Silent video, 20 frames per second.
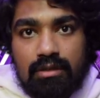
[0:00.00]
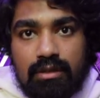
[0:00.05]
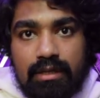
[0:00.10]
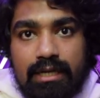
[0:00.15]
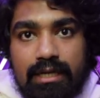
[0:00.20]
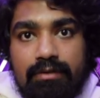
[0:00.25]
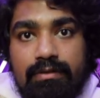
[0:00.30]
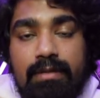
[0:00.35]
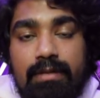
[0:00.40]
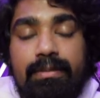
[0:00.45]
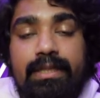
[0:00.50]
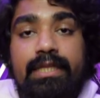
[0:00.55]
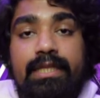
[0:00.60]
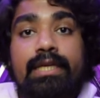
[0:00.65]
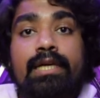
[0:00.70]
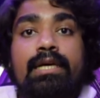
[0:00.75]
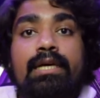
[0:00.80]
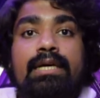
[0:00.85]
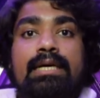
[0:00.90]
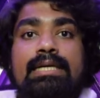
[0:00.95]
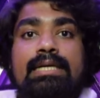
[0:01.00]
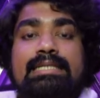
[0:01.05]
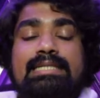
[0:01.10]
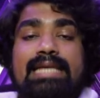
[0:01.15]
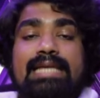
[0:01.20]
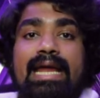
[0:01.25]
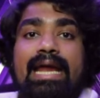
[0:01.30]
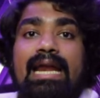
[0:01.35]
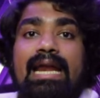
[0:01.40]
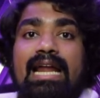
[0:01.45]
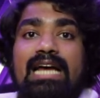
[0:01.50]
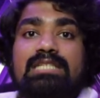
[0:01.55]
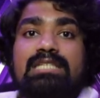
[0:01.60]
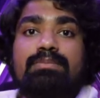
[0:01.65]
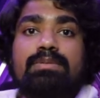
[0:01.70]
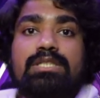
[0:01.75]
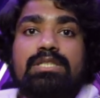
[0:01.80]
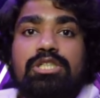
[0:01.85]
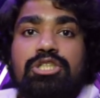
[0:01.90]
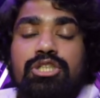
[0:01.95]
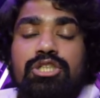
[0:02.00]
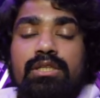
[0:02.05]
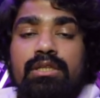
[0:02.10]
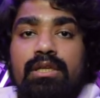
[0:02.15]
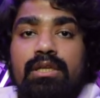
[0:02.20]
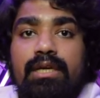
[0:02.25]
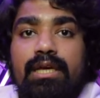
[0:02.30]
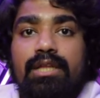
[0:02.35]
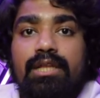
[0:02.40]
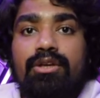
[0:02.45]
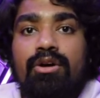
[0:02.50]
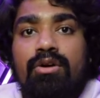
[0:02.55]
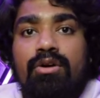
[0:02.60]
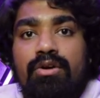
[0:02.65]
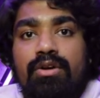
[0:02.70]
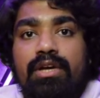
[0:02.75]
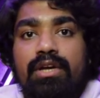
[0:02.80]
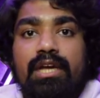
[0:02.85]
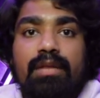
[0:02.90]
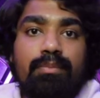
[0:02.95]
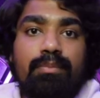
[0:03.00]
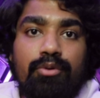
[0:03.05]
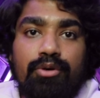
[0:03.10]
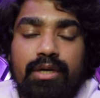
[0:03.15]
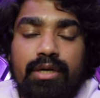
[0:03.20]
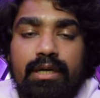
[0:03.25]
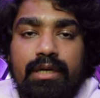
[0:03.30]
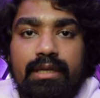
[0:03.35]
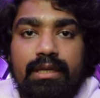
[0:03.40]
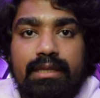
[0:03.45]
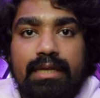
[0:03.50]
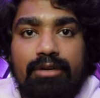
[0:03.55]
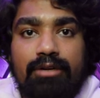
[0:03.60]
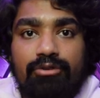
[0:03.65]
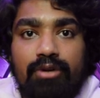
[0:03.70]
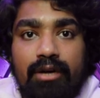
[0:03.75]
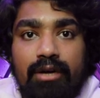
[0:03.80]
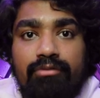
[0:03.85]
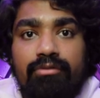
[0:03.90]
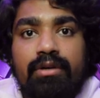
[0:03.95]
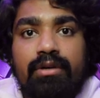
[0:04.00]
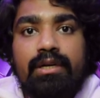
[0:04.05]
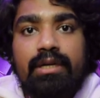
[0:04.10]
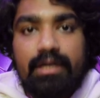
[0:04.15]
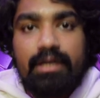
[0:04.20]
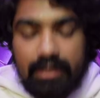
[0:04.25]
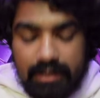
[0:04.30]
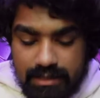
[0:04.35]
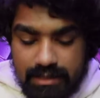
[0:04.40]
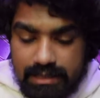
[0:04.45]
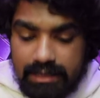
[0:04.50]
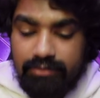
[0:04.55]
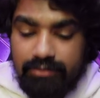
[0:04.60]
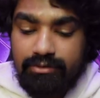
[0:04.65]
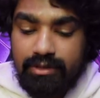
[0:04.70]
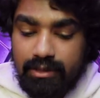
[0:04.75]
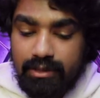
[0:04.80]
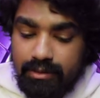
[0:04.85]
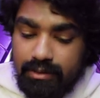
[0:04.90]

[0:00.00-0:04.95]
That will be the second last position in your input that you have received.